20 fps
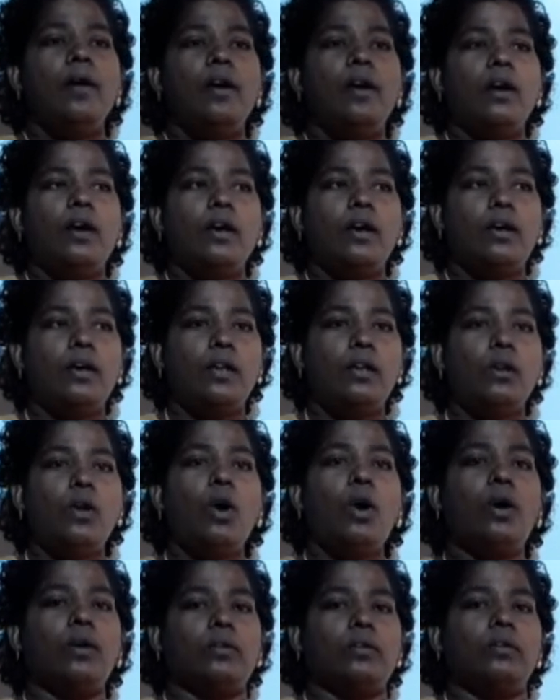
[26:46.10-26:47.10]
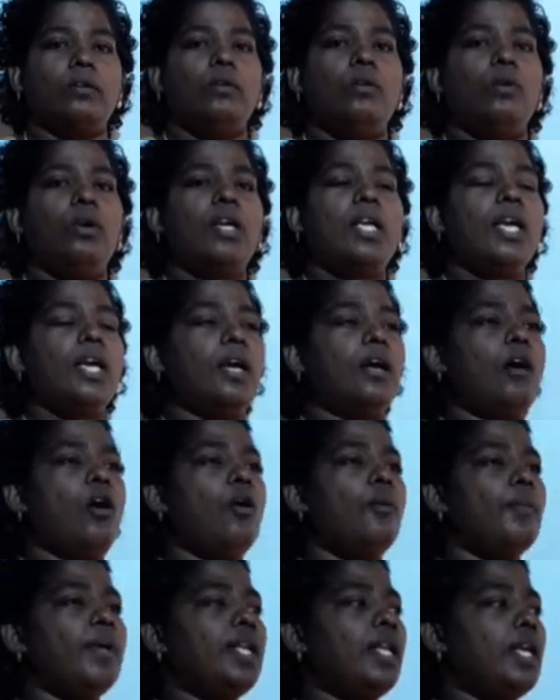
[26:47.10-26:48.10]
long, okay,
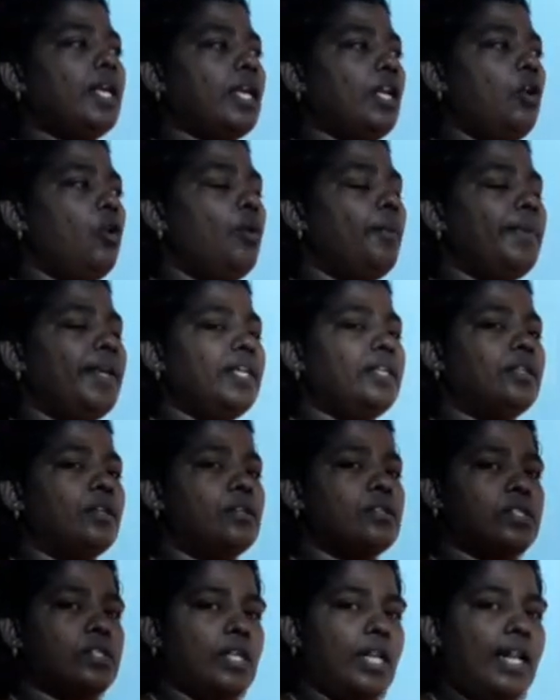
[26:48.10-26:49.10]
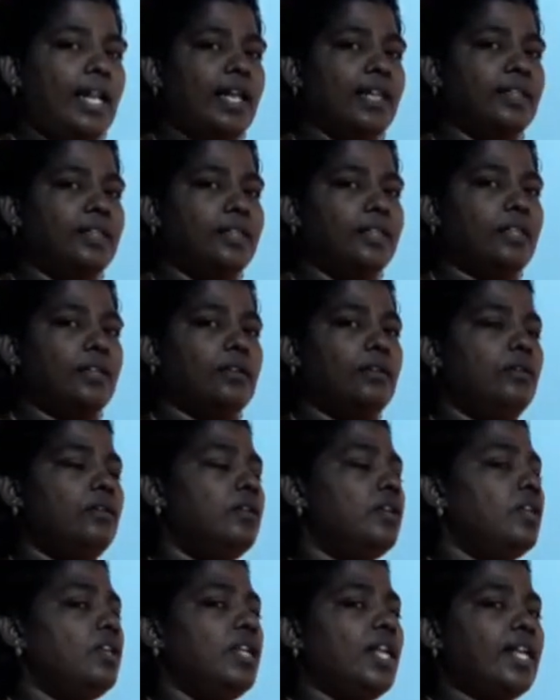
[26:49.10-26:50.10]
how many kilometers
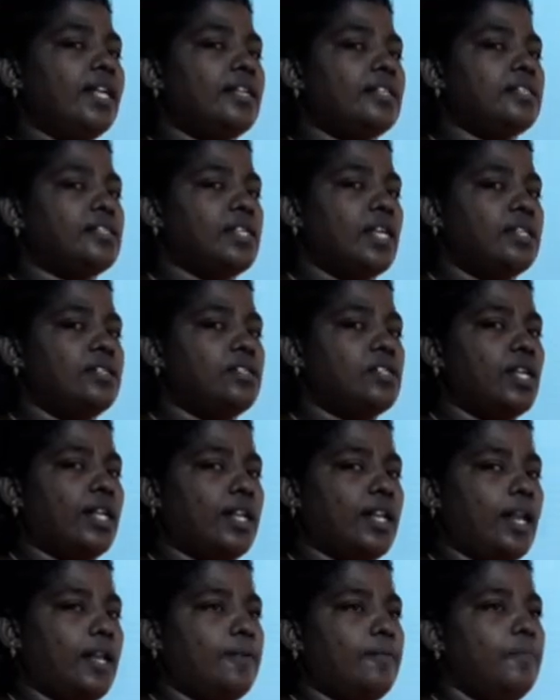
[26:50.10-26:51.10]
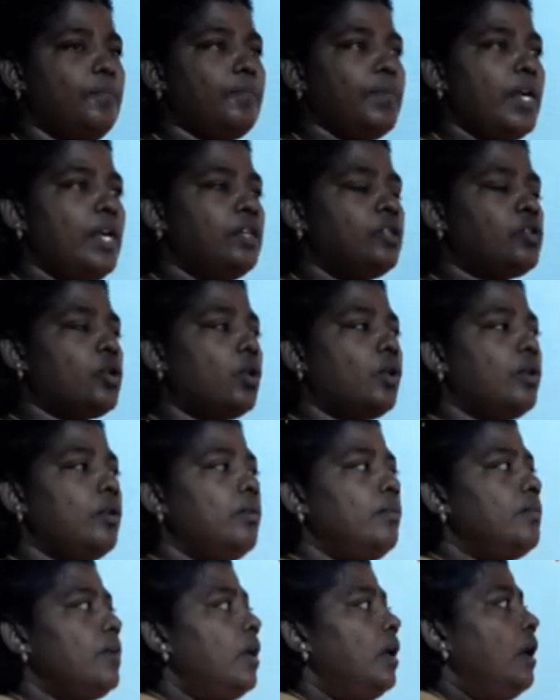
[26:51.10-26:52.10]
length. Did you understand, children? So
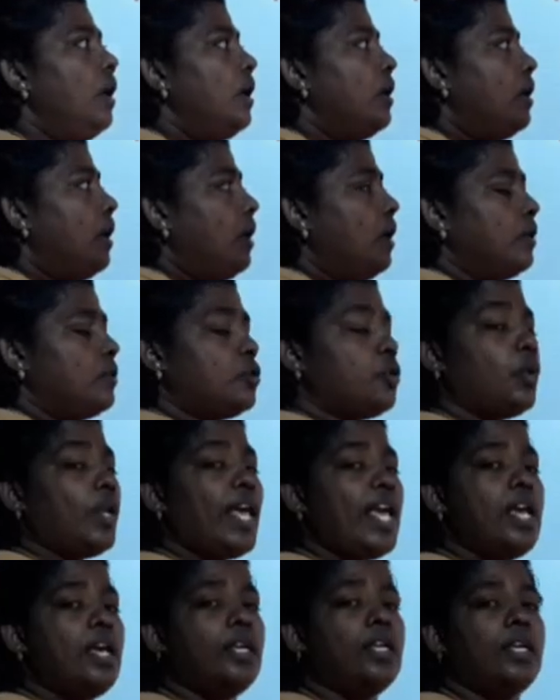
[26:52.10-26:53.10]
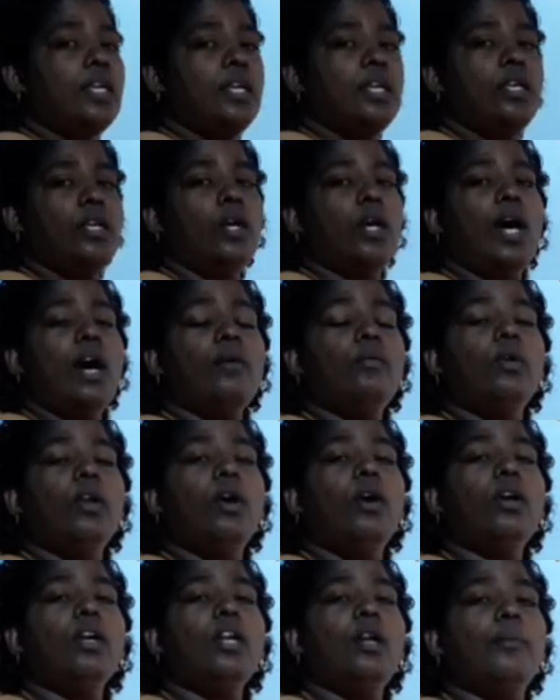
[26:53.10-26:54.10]
today you have
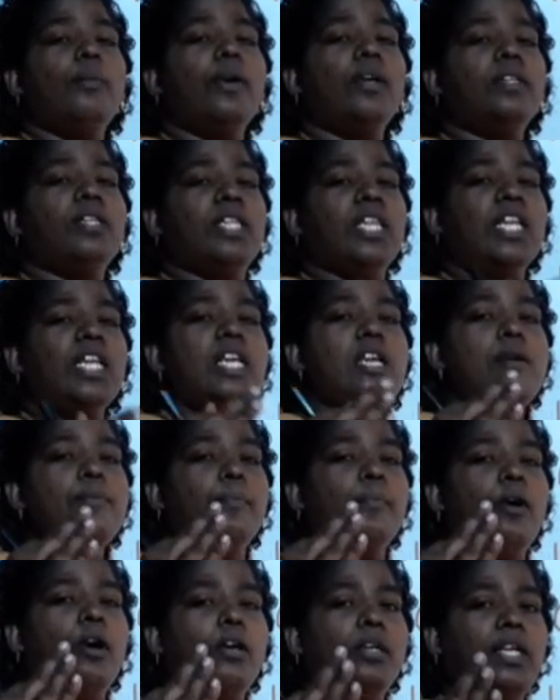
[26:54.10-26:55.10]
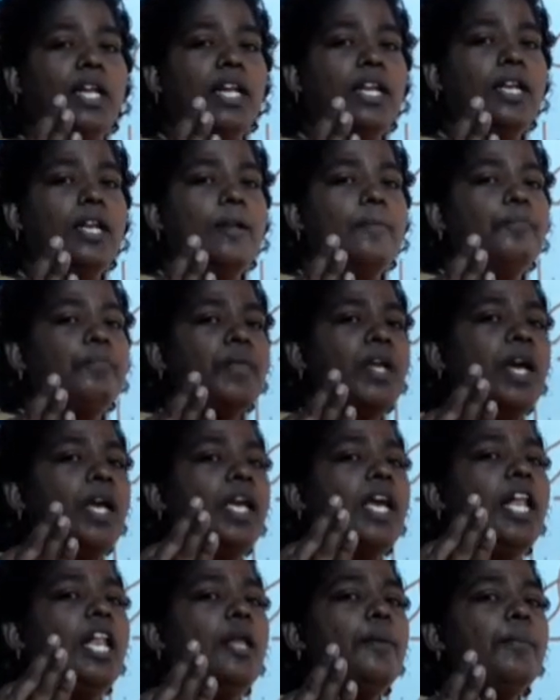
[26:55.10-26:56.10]
learned about 3 important
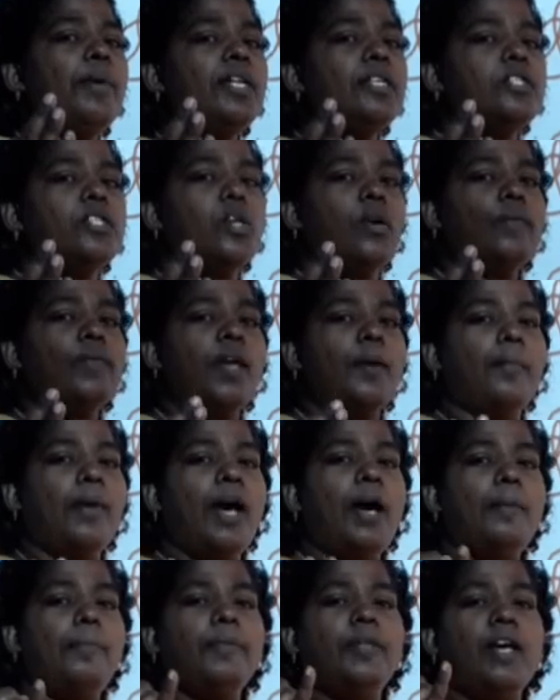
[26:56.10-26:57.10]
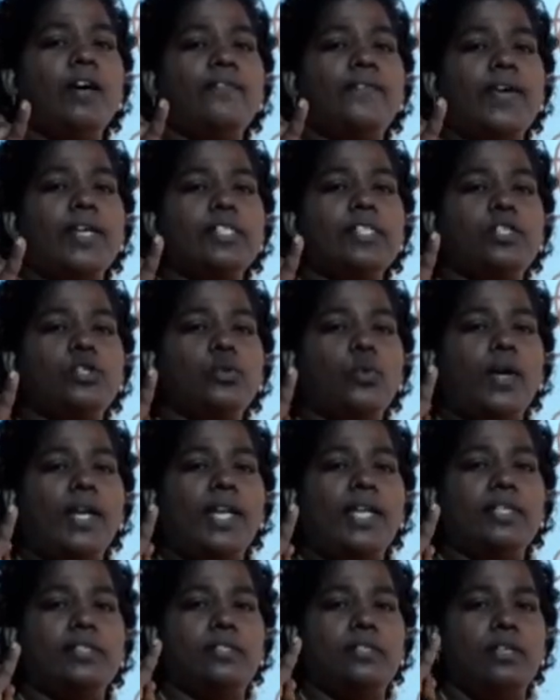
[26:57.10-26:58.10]
elements of the map. The first one
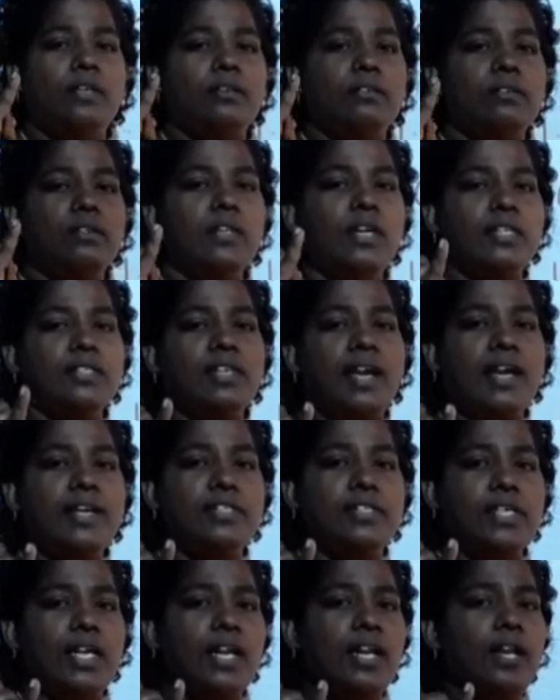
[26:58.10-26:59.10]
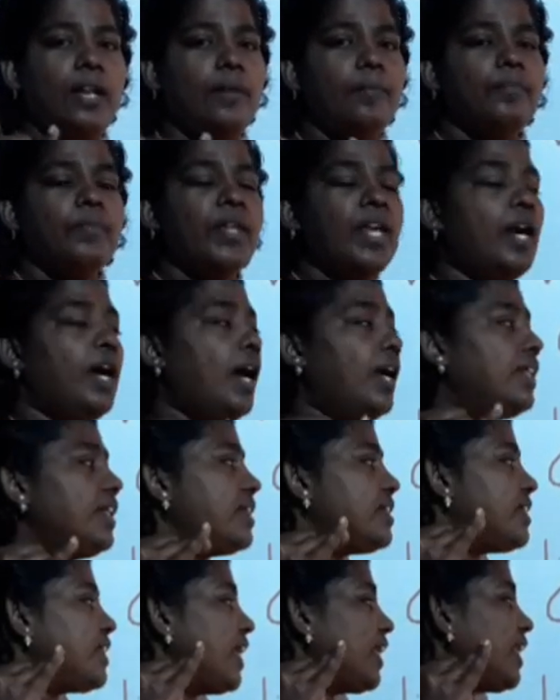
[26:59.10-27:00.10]
is the title, and
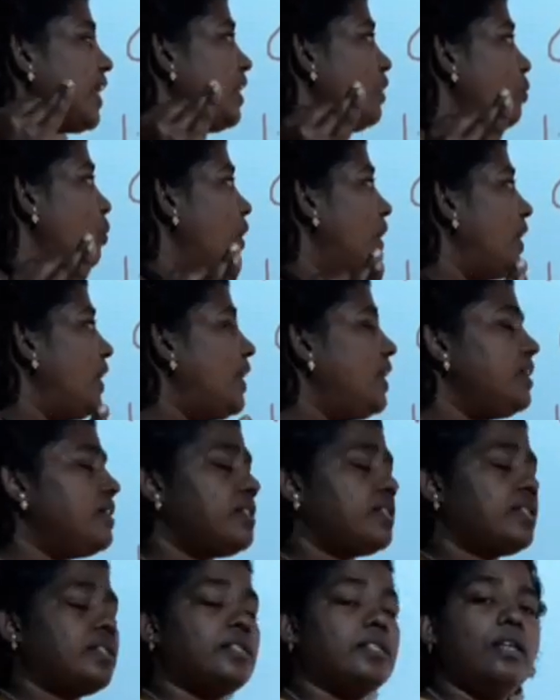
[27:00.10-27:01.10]
the second one is